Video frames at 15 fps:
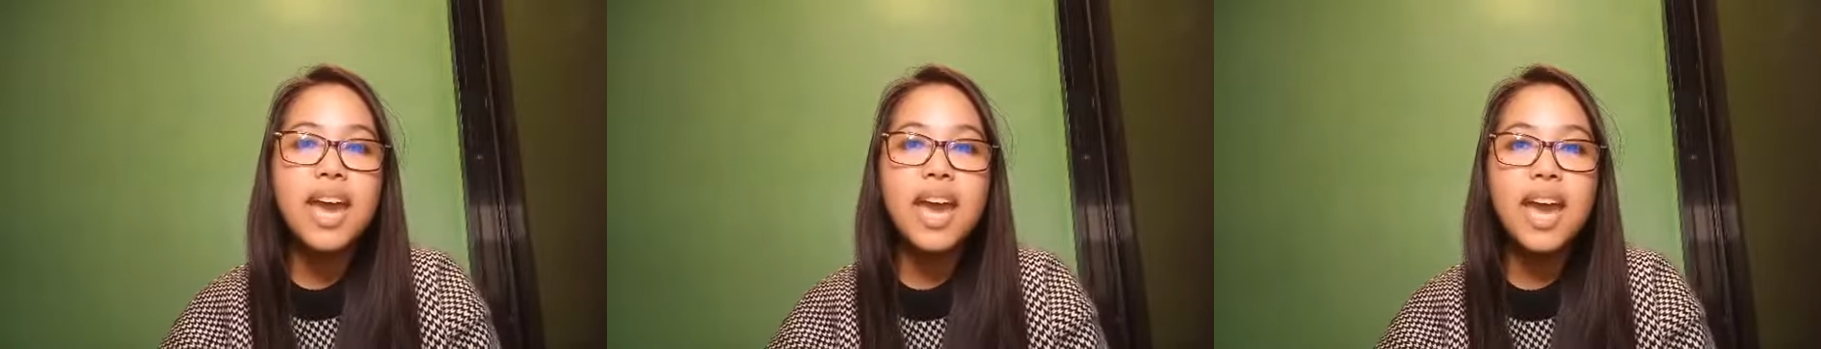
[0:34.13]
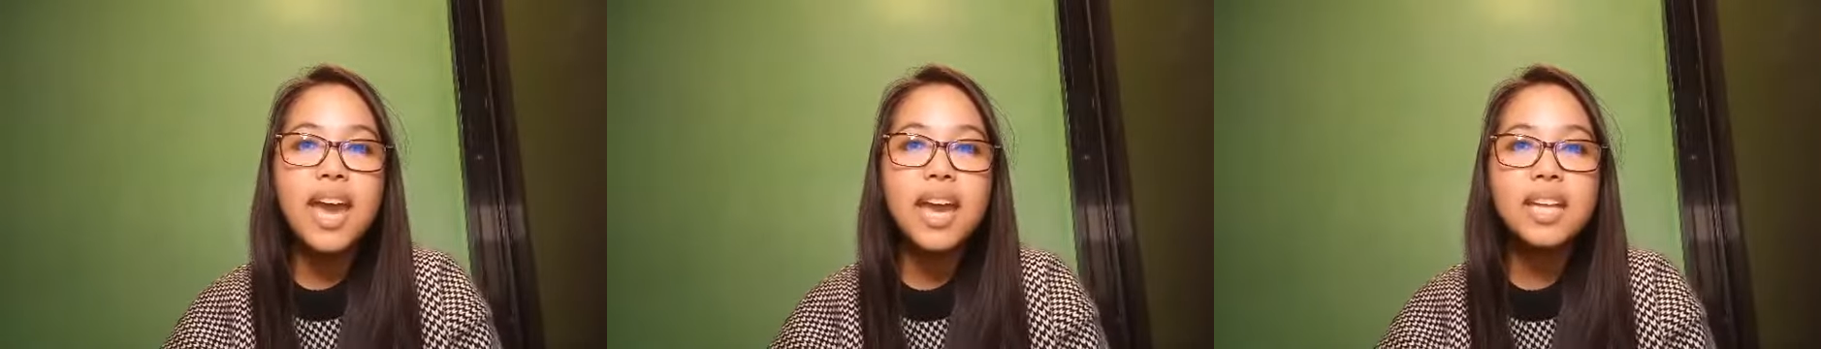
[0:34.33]

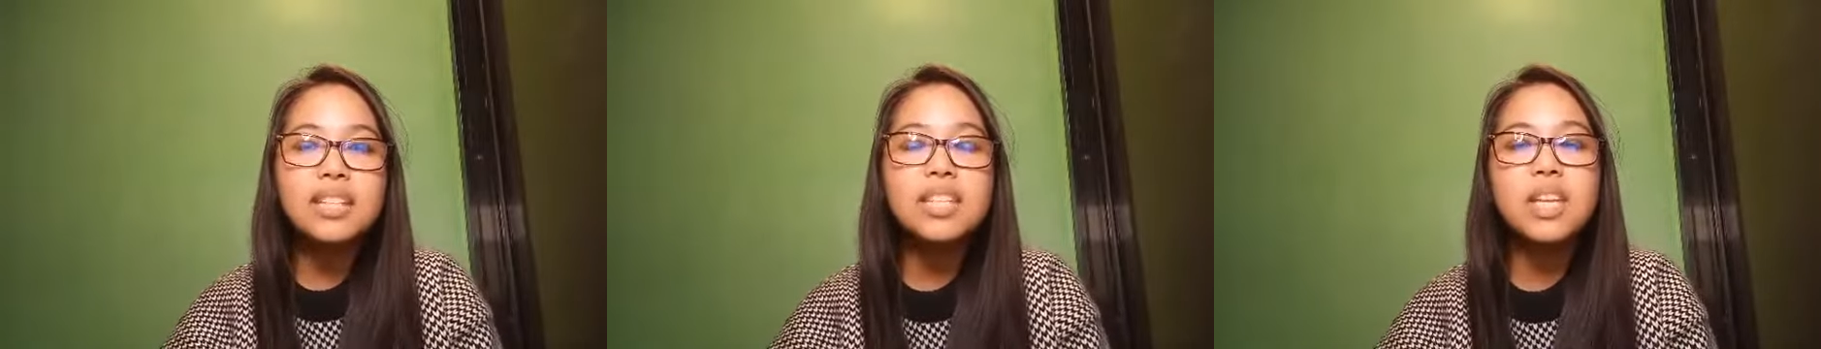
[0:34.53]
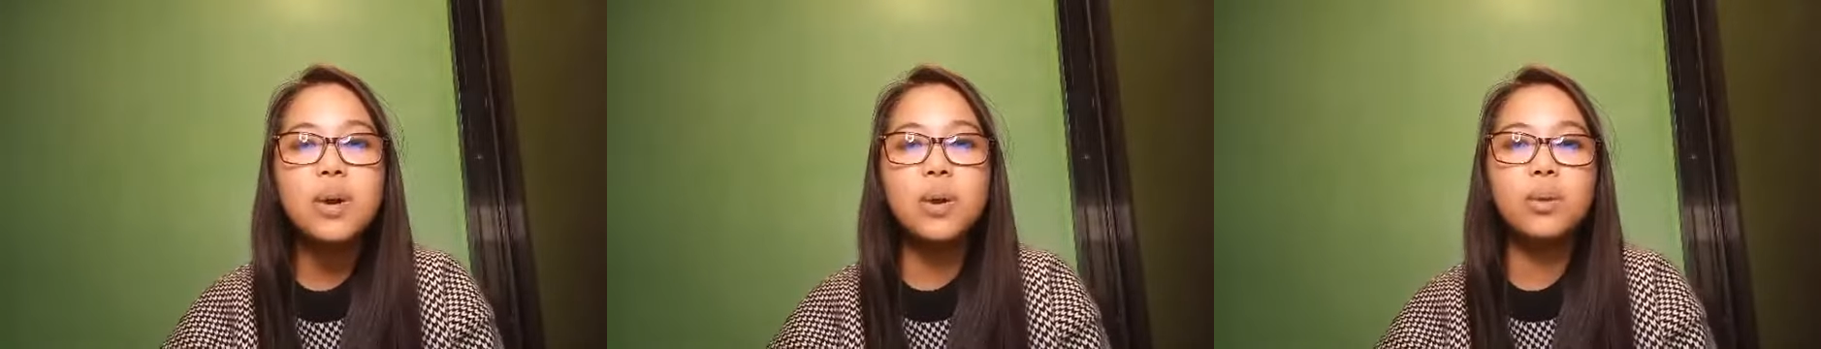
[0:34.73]
and
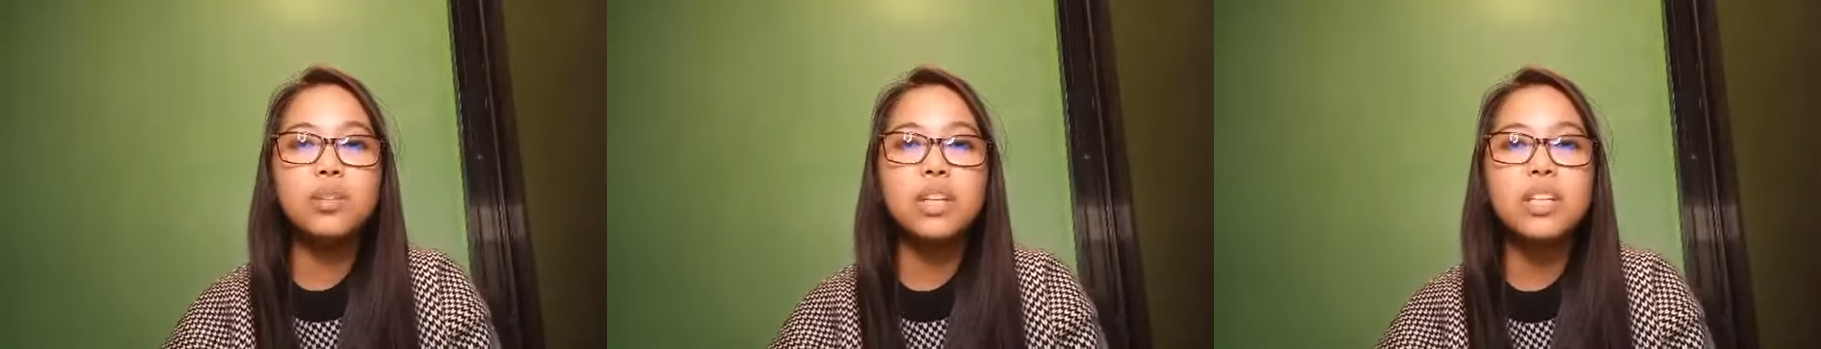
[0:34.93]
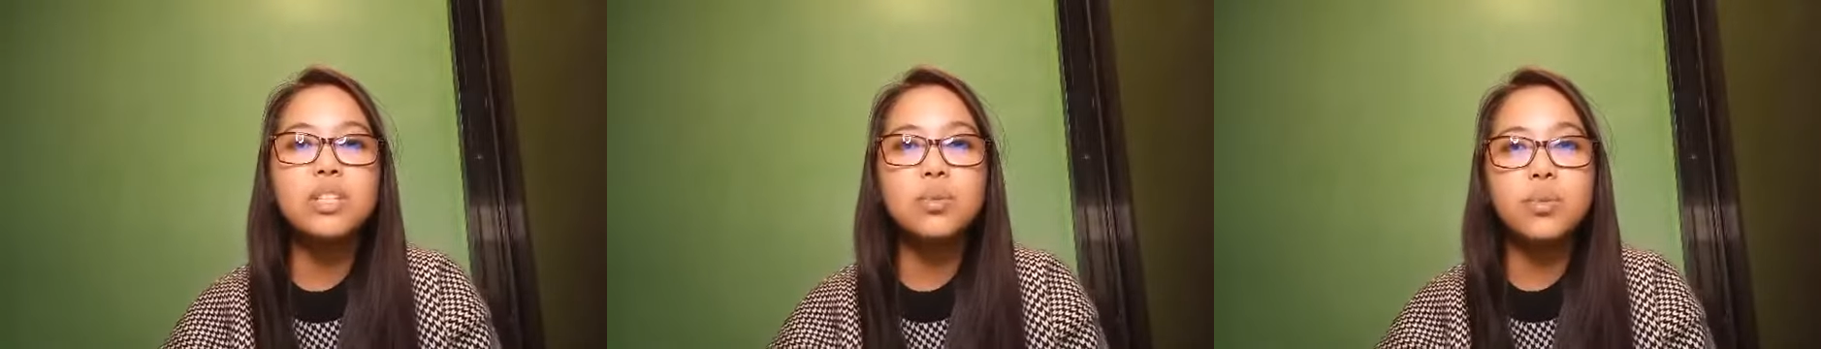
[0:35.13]
the
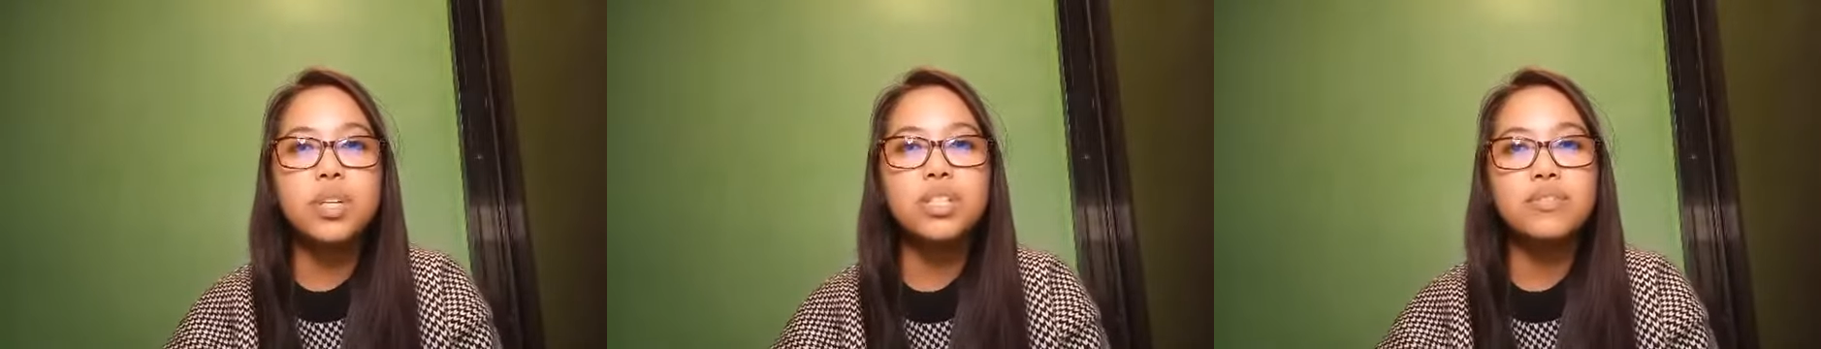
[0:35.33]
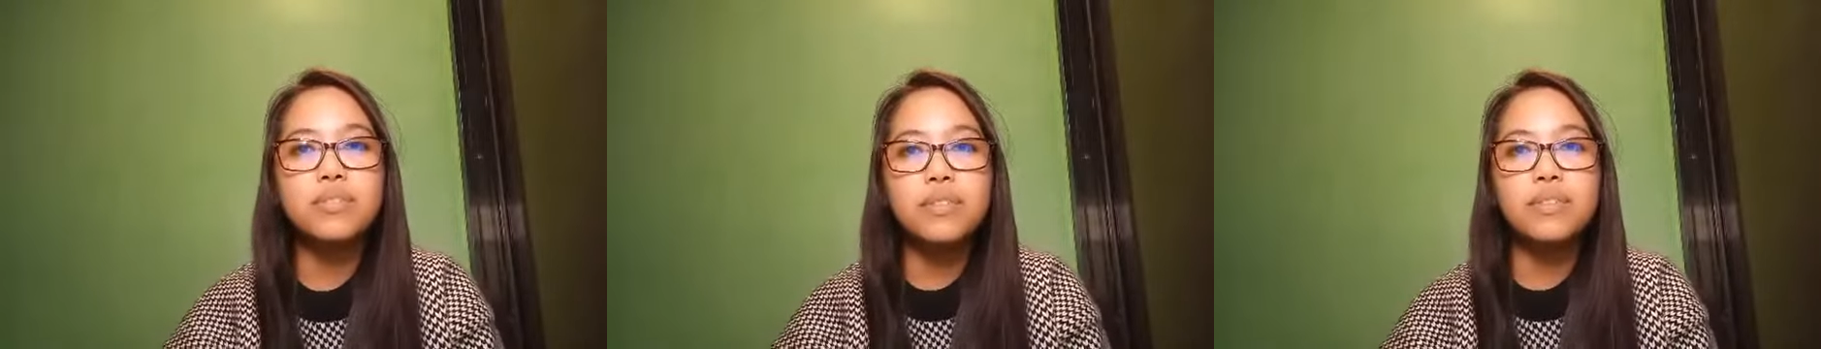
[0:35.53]
oldest
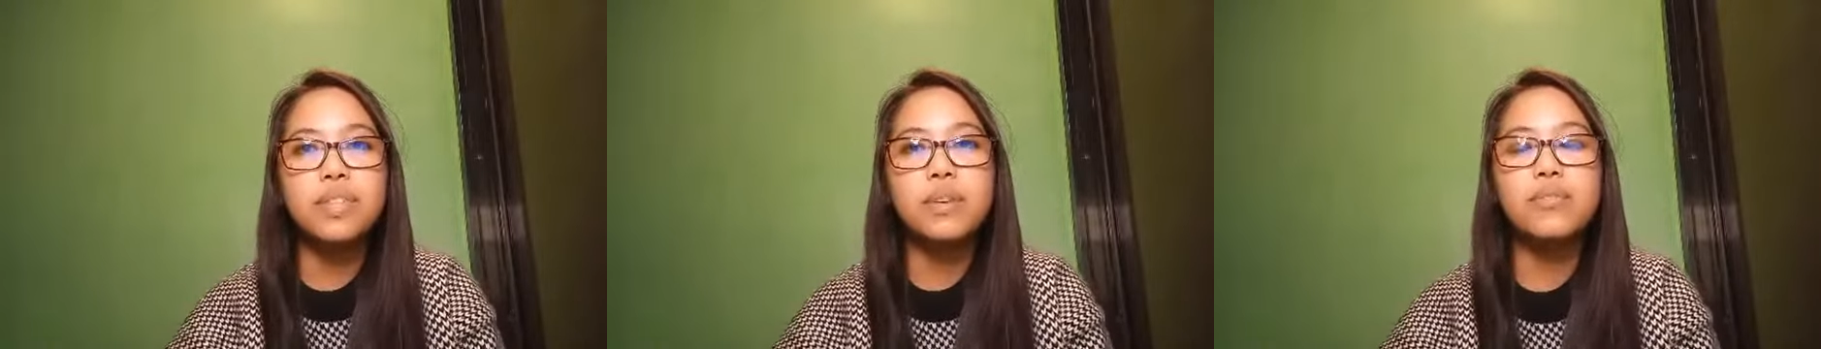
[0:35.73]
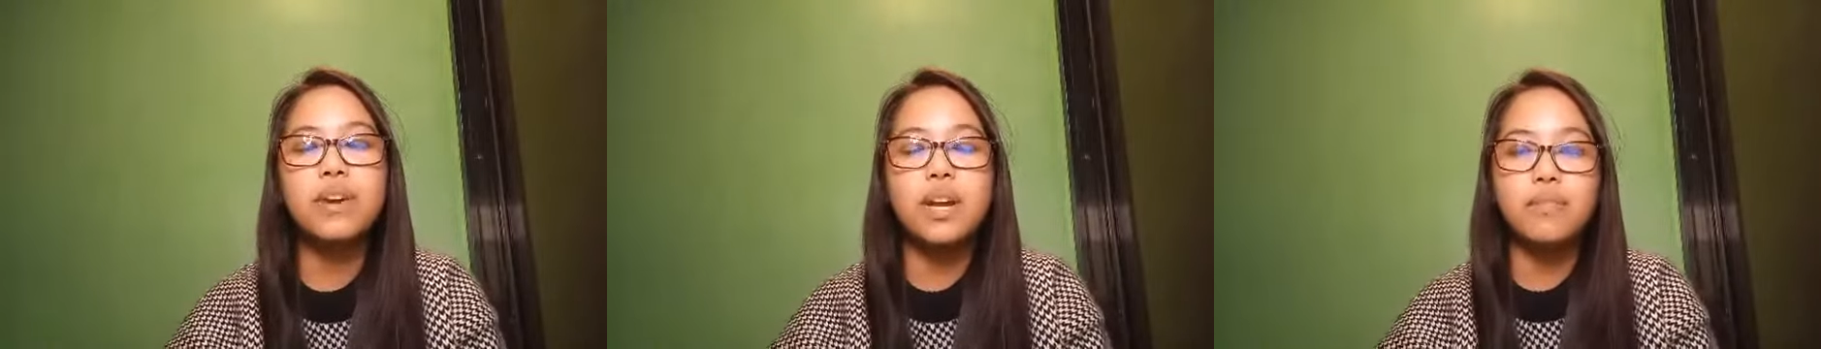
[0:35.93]
was
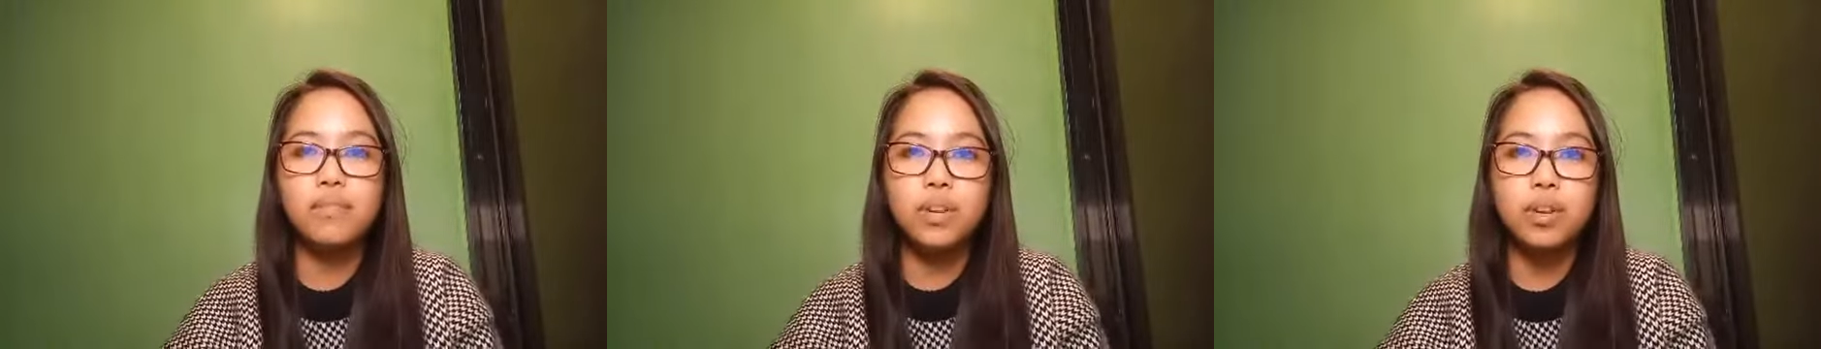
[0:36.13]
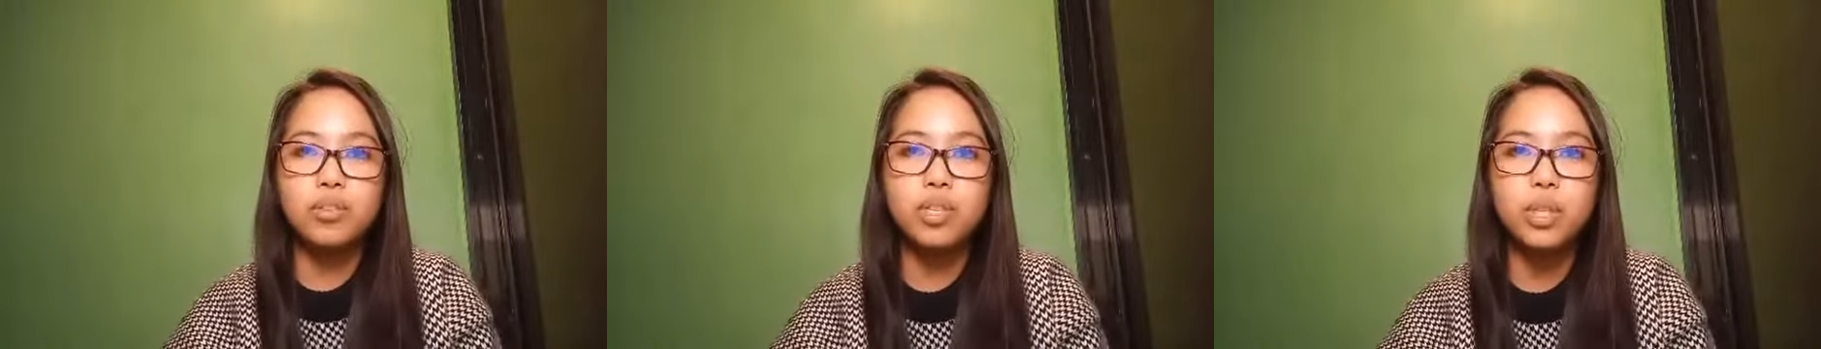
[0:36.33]
55
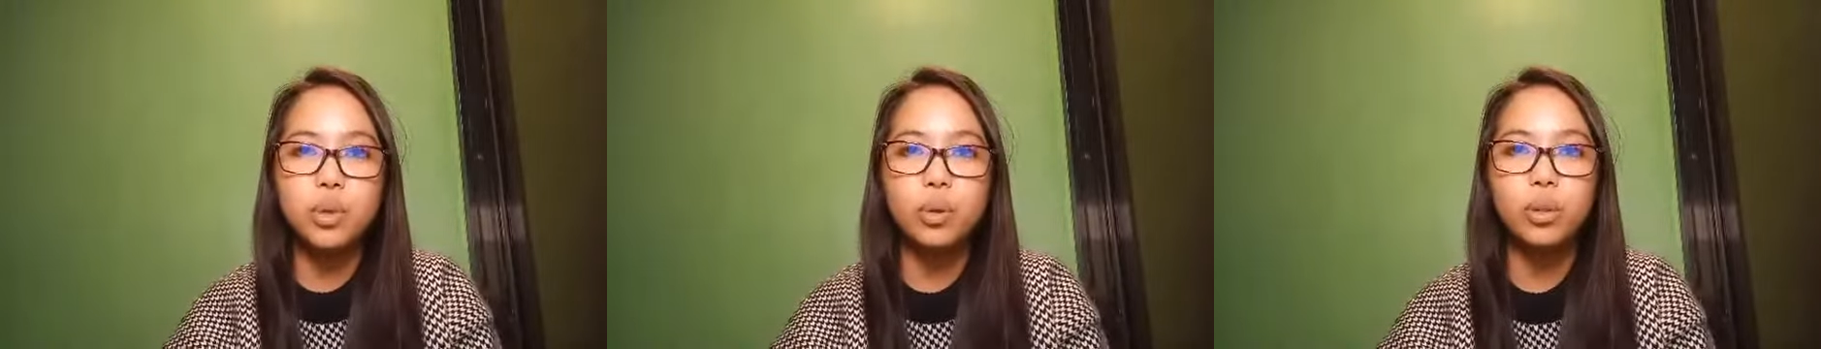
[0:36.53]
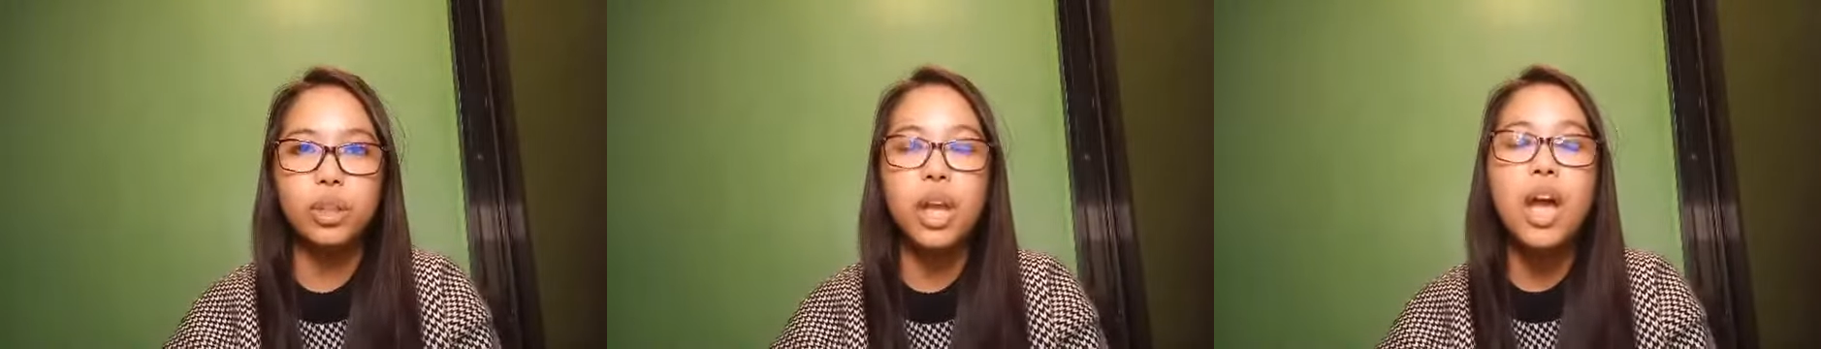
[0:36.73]
years
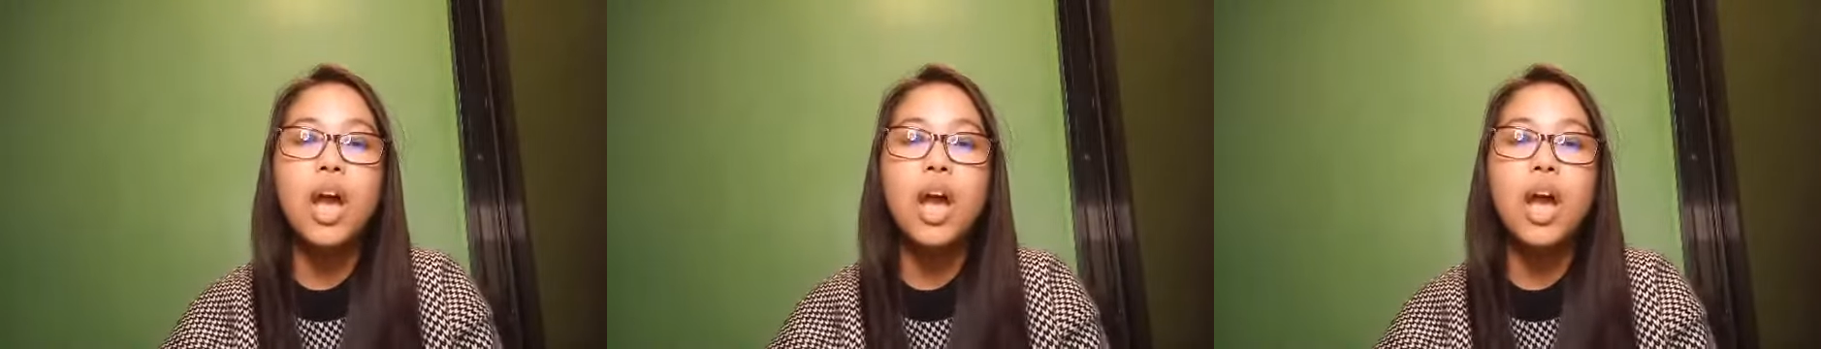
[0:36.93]
old.